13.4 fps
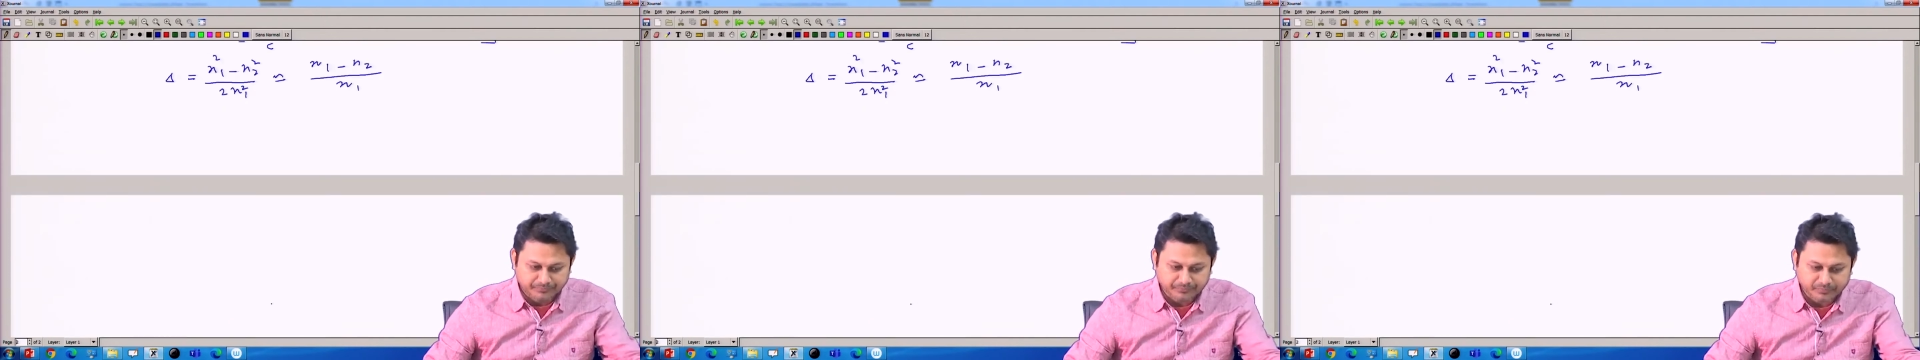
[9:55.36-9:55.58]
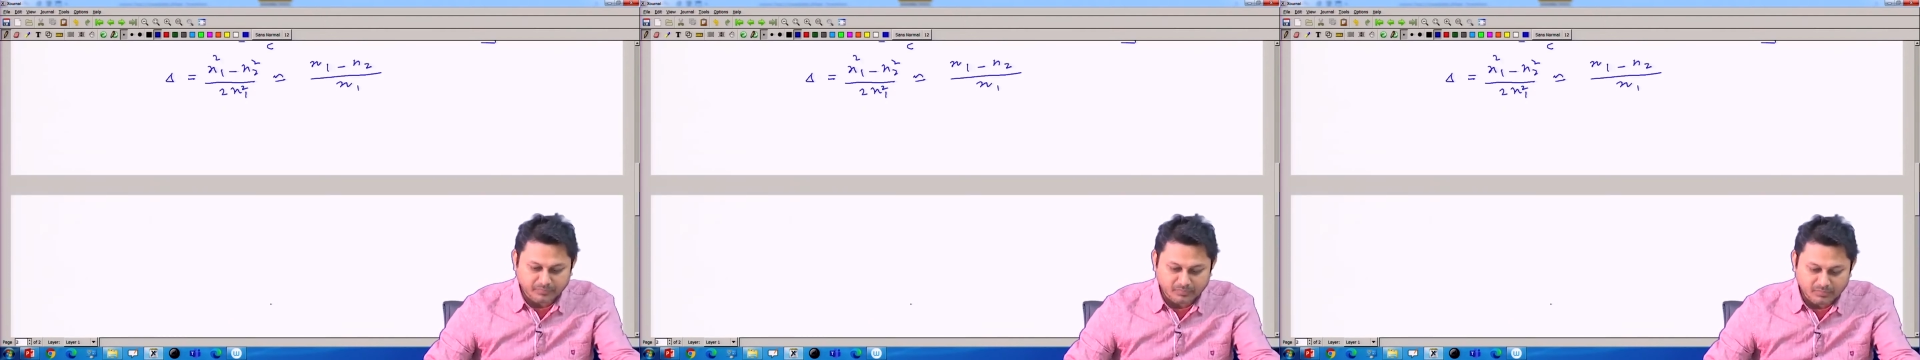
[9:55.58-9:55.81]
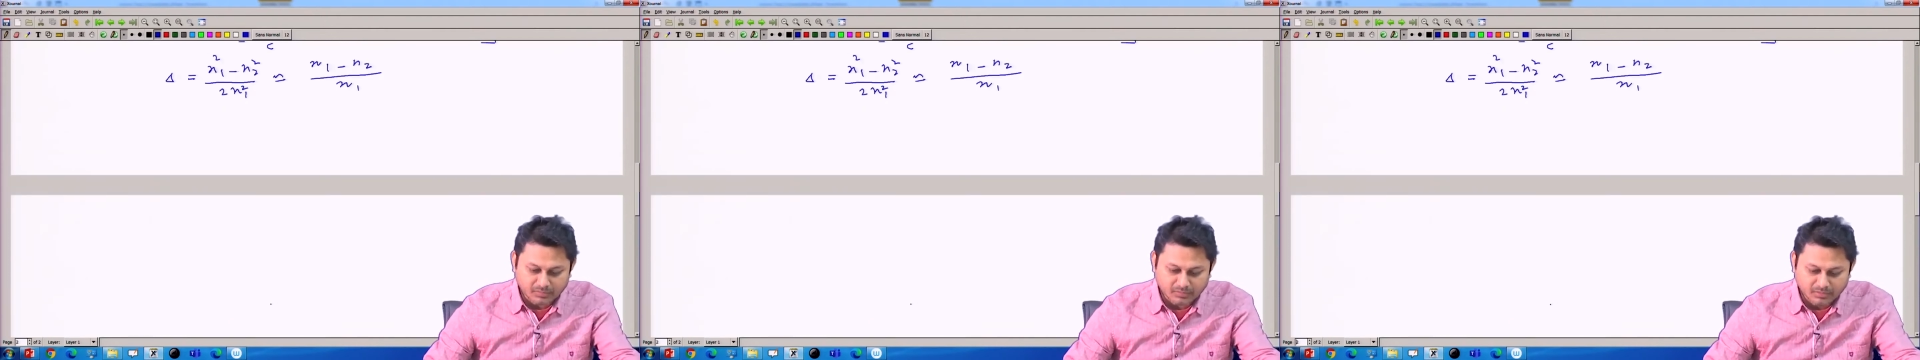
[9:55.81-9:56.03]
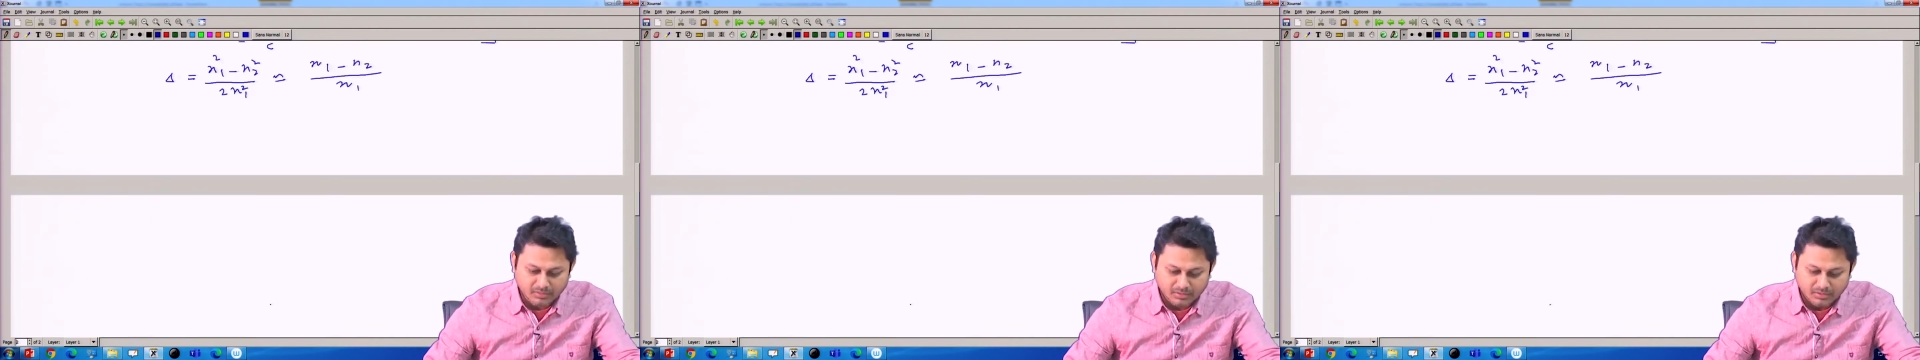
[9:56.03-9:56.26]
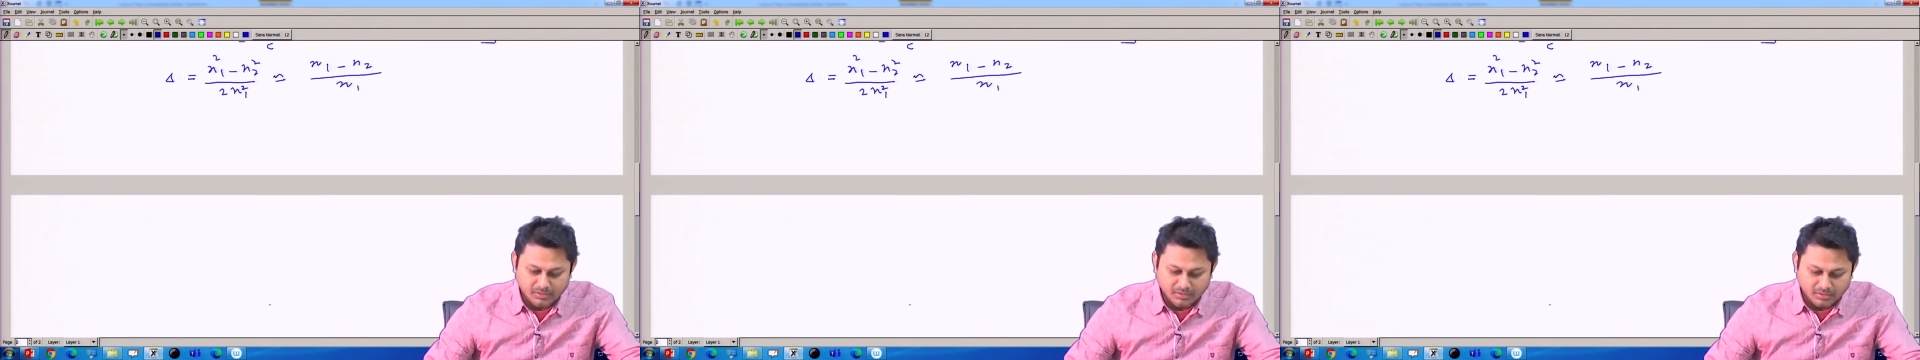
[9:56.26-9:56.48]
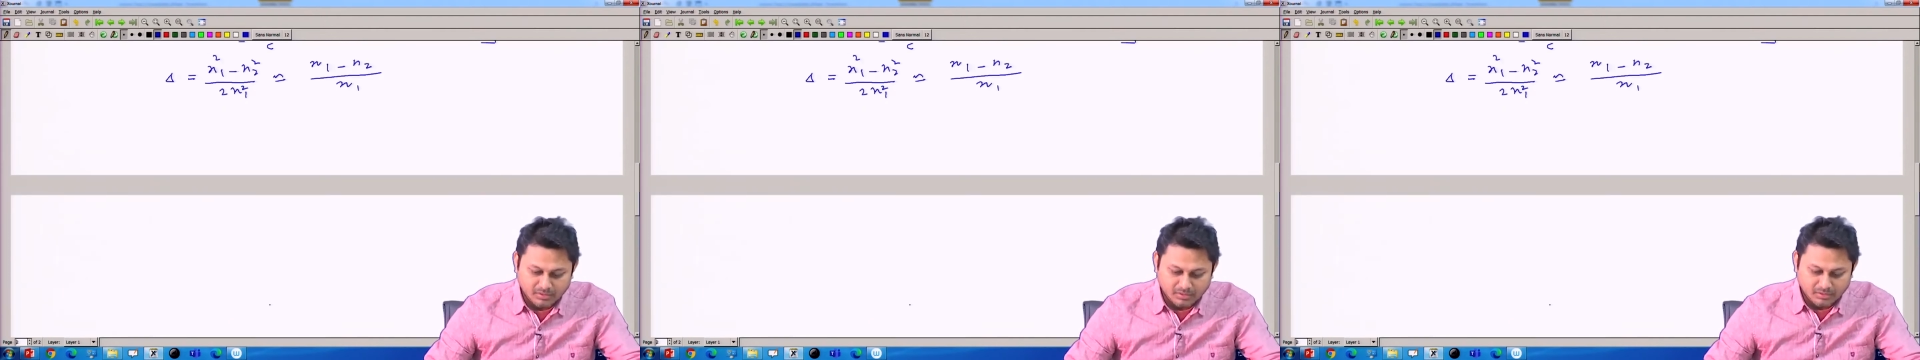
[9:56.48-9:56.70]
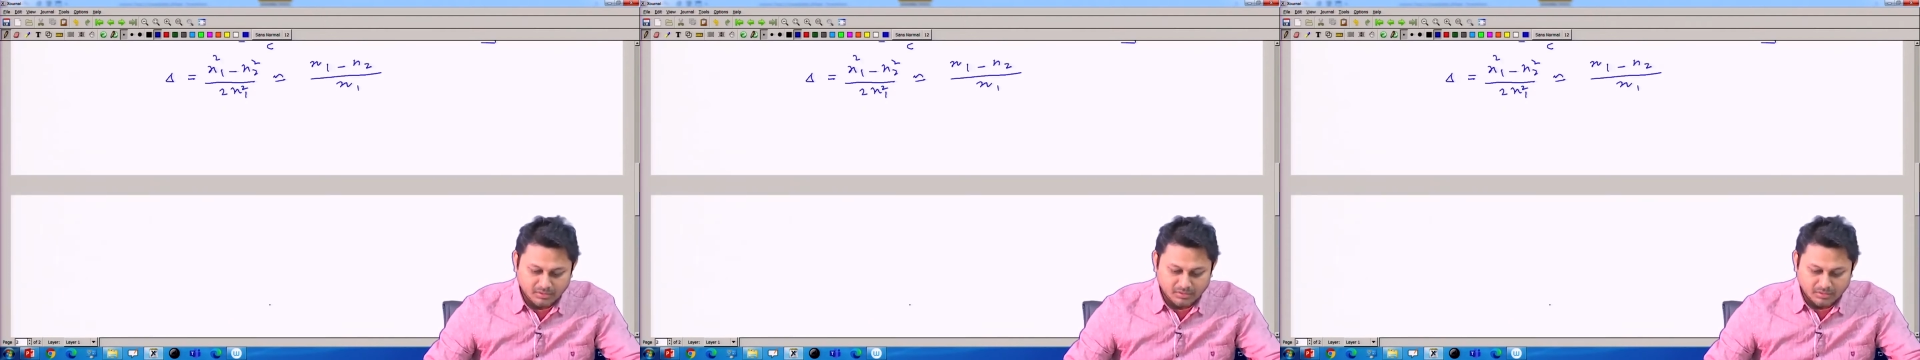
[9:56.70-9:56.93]

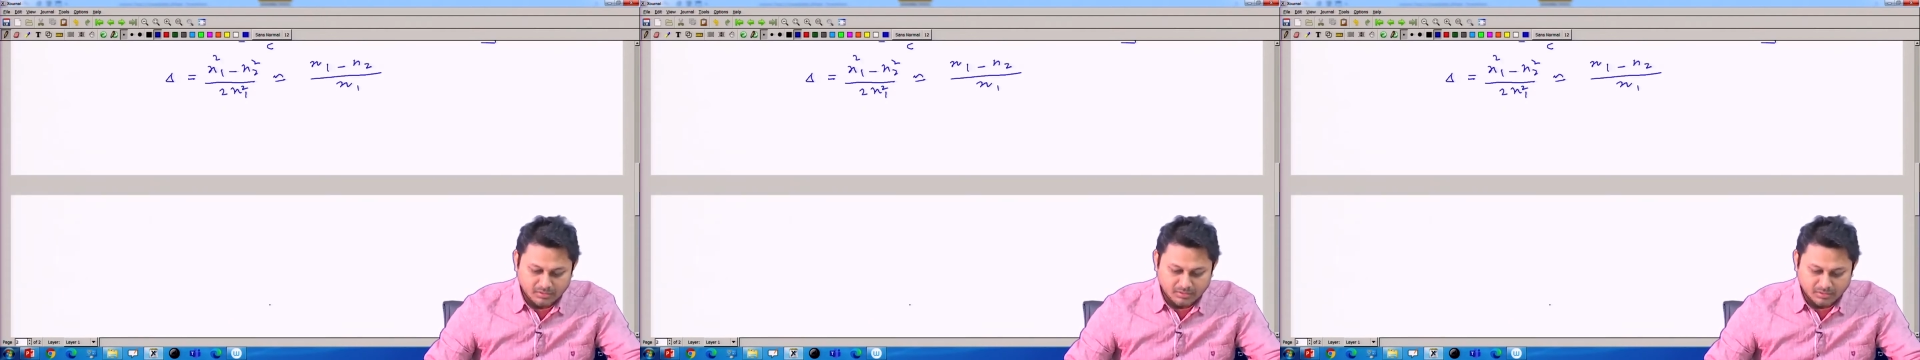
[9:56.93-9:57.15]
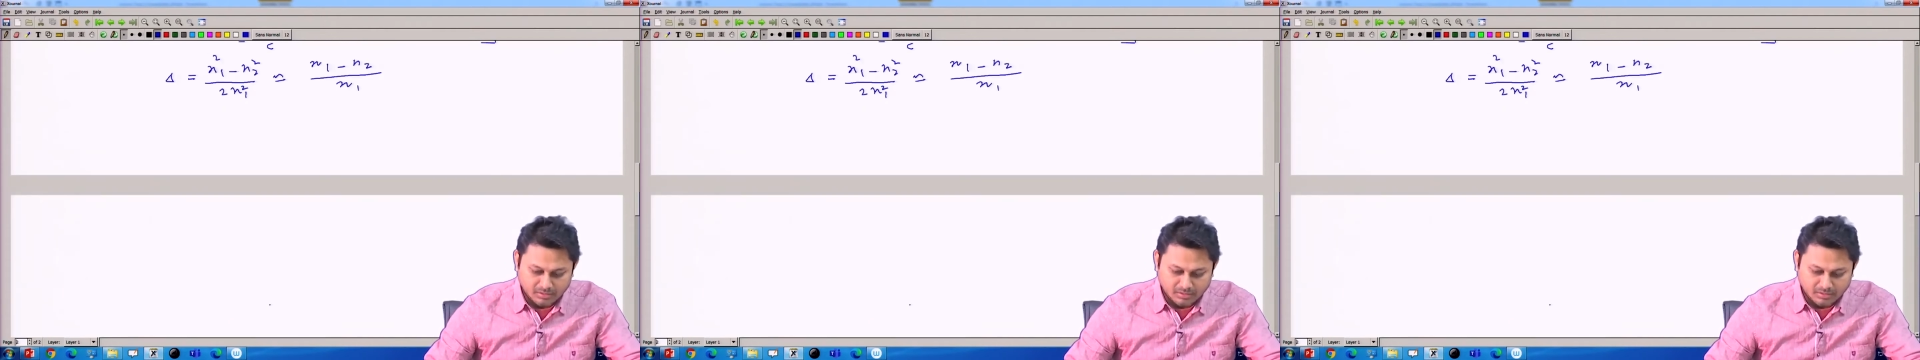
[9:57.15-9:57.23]
[no speech]